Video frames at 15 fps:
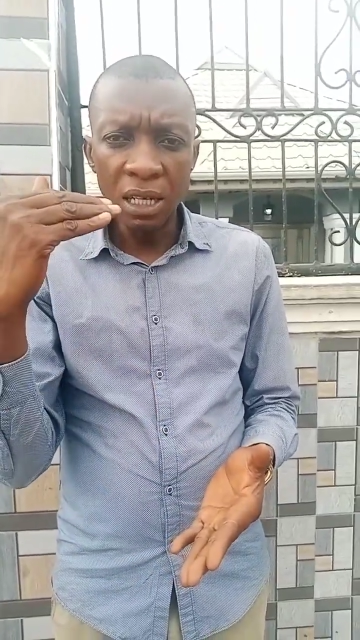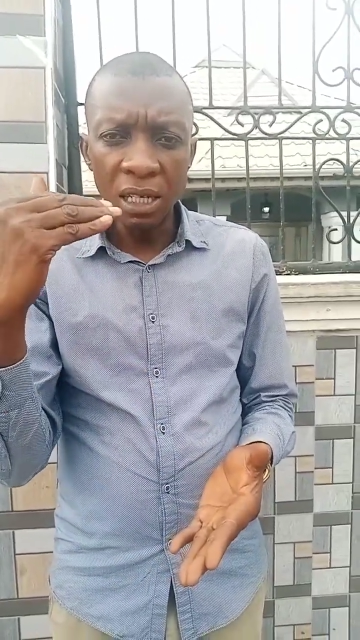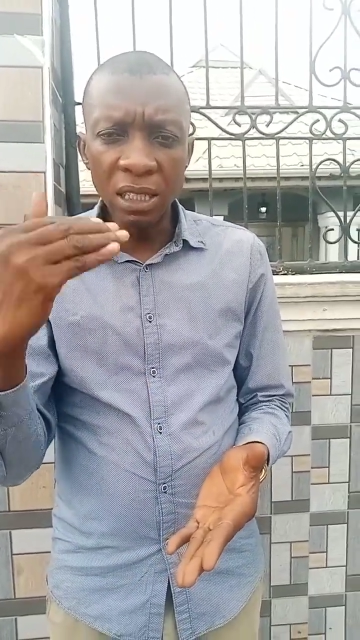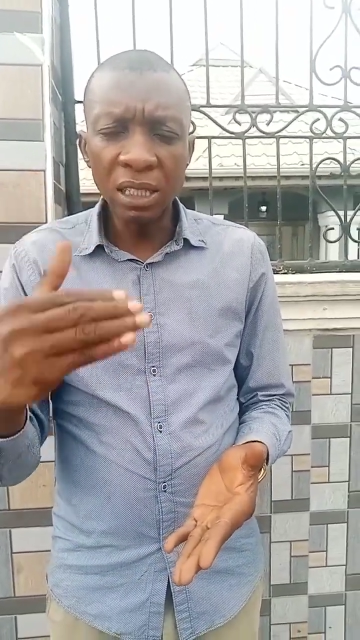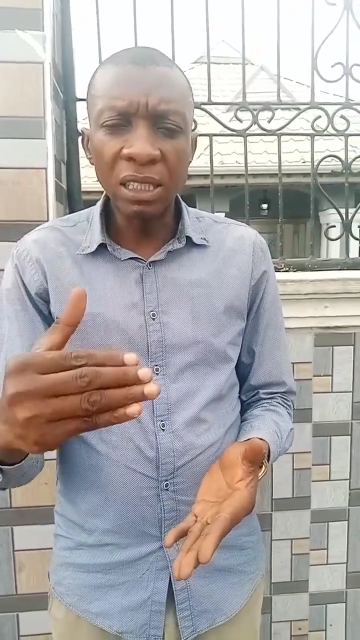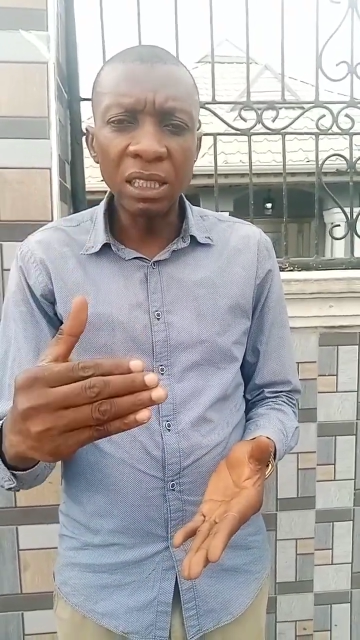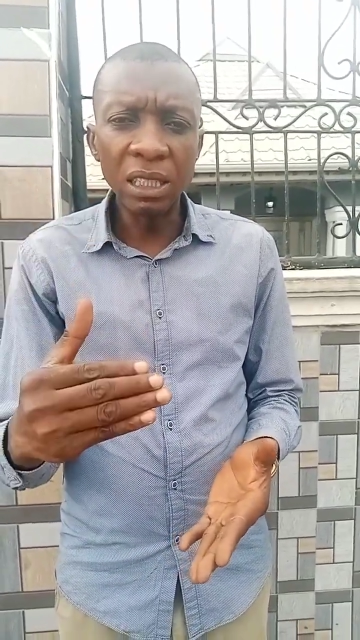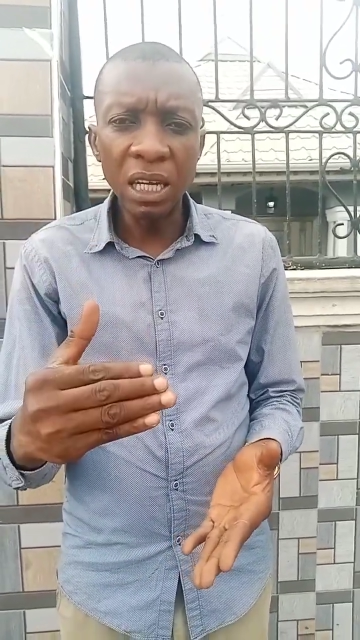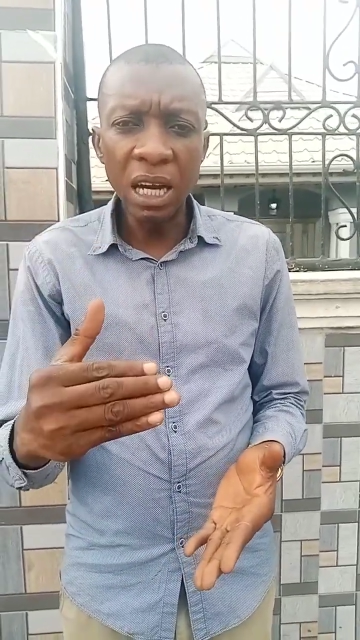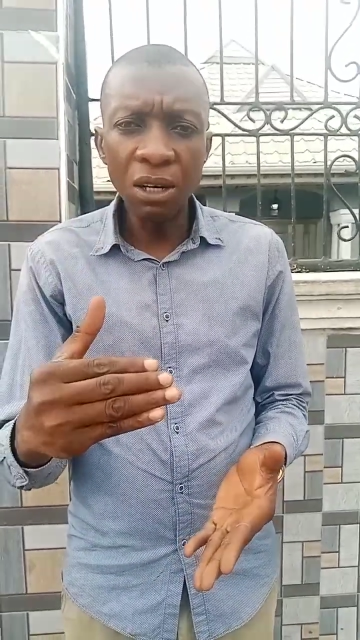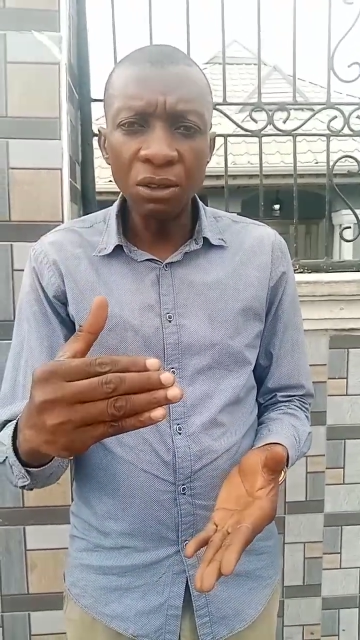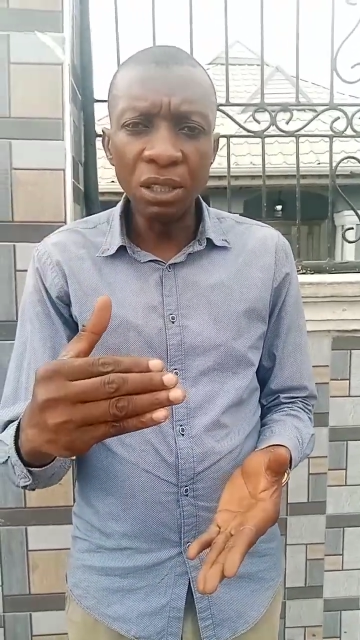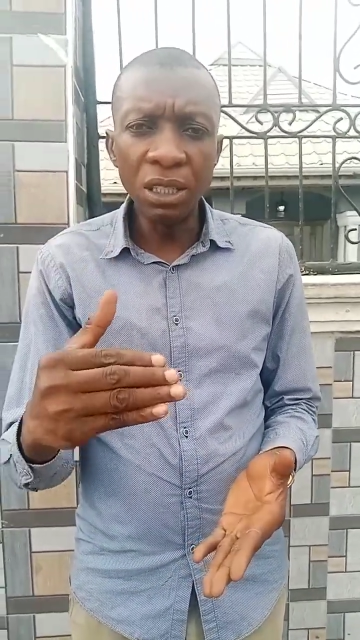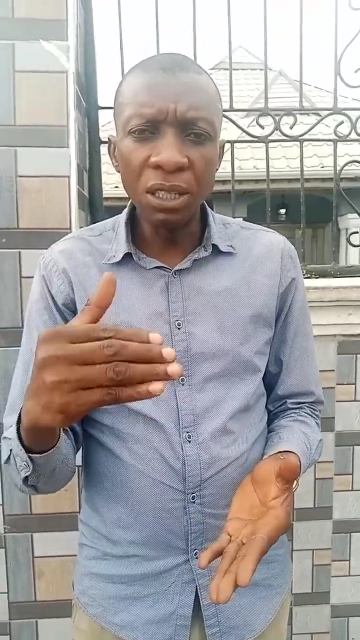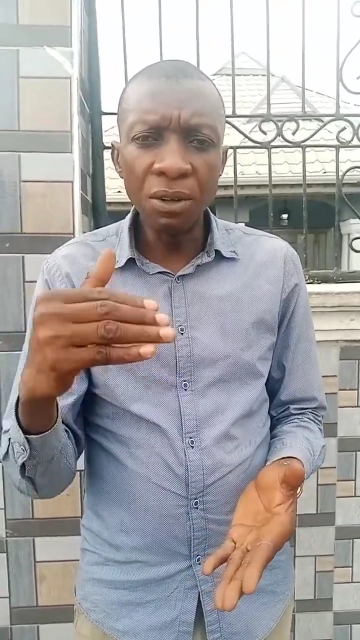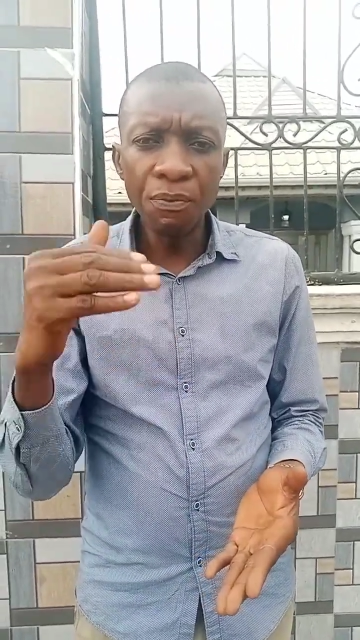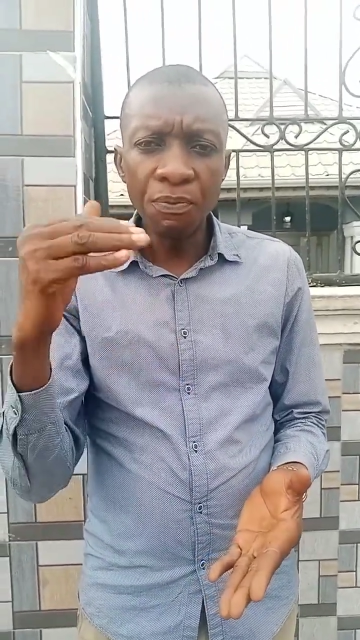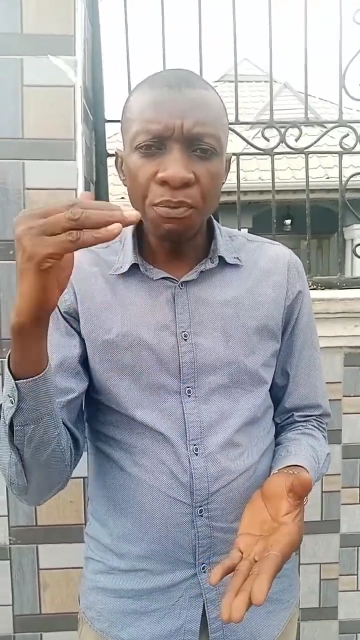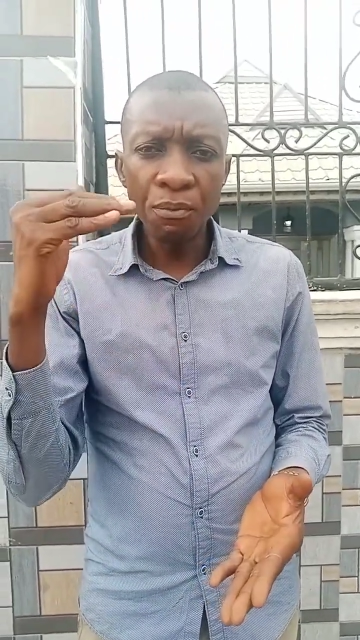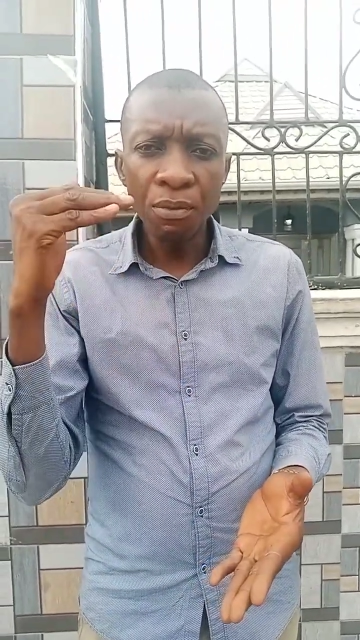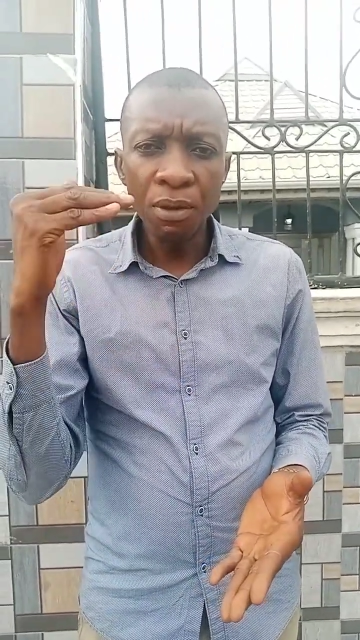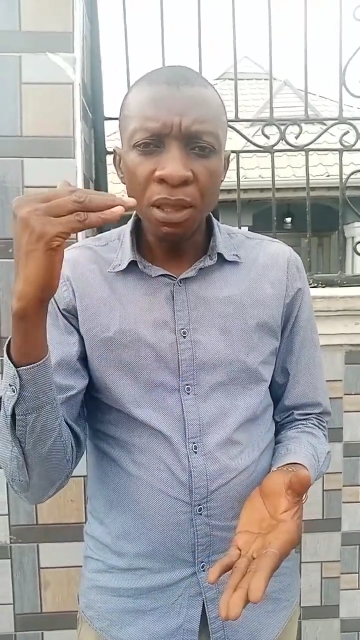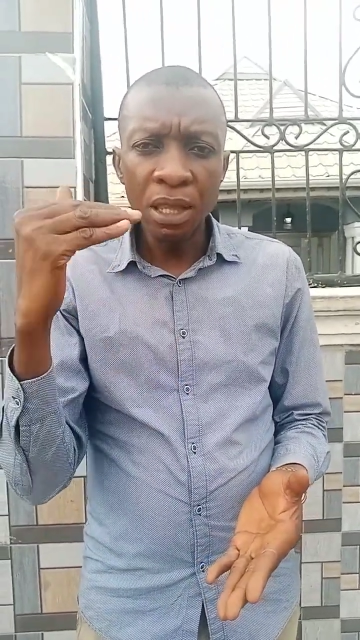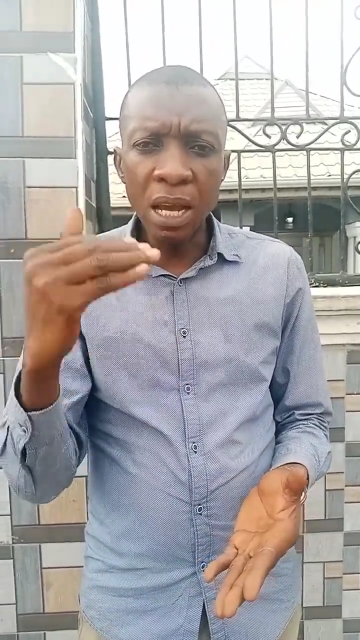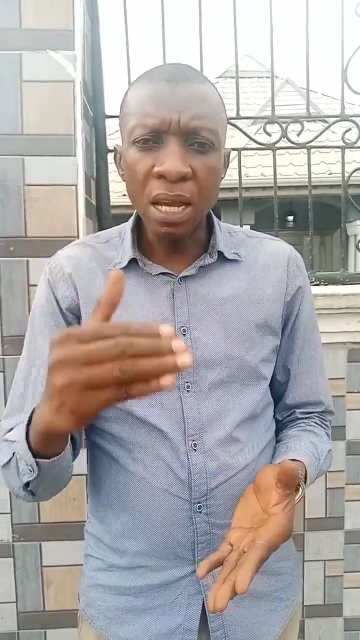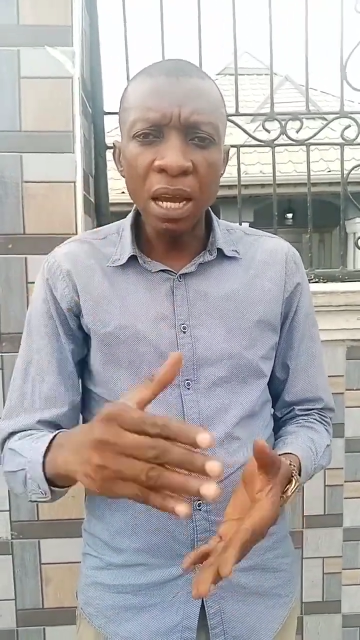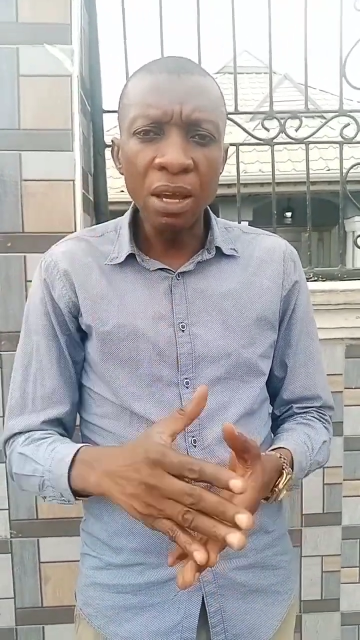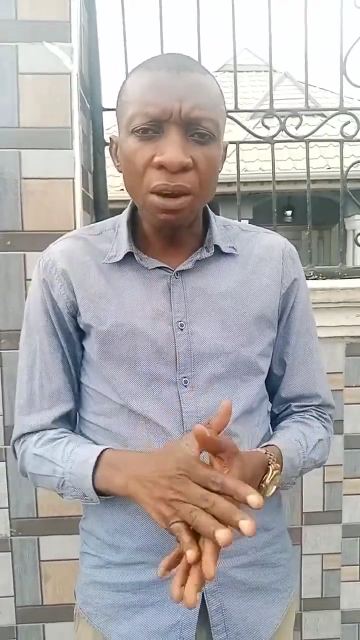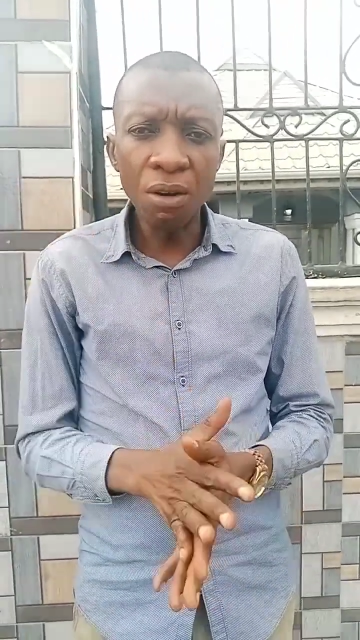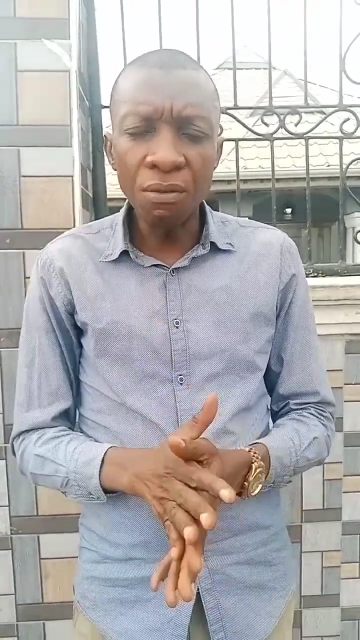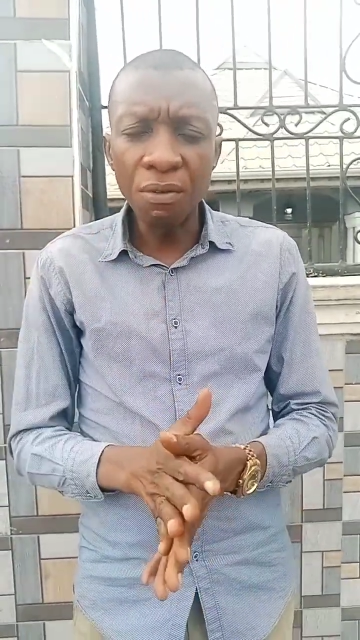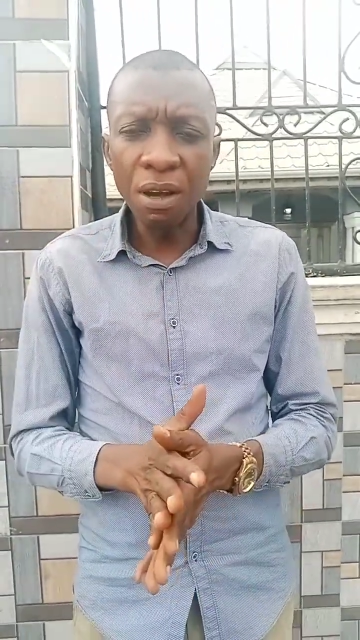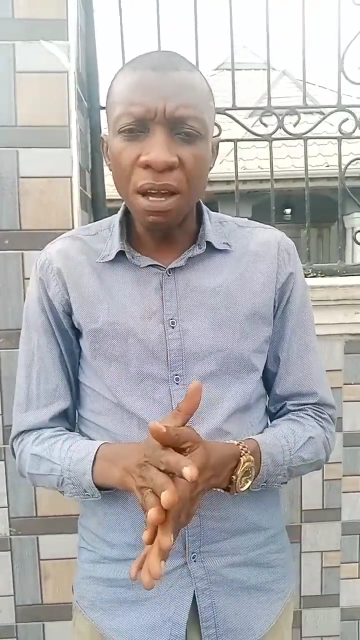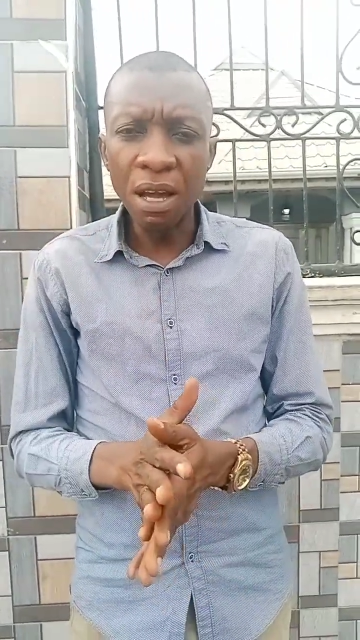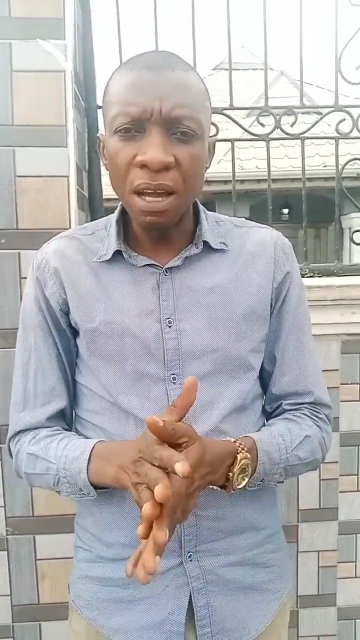eat healthy, take enough